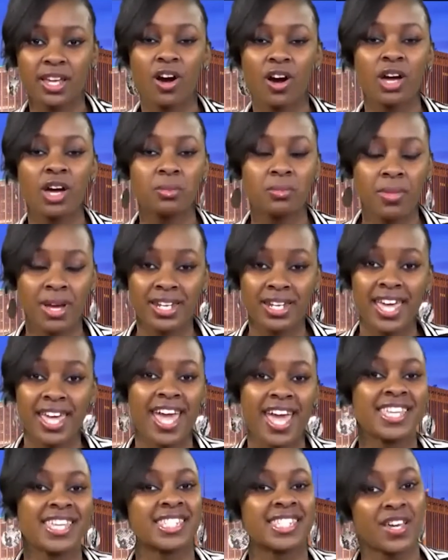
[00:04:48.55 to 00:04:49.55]
on Monday
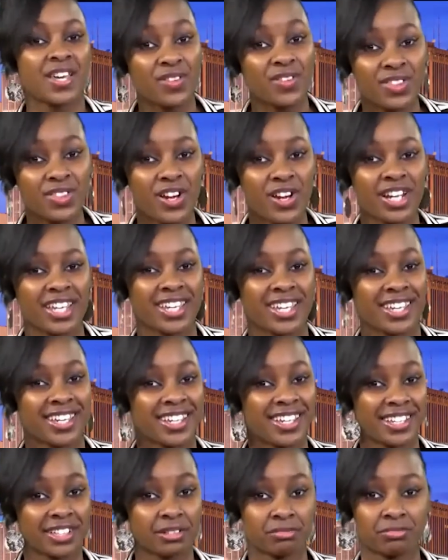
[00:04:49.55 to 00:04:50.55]
at 7:30.
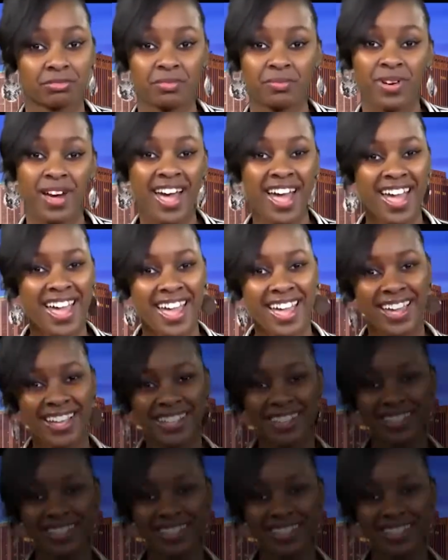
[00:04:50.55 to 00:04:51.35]
Bye.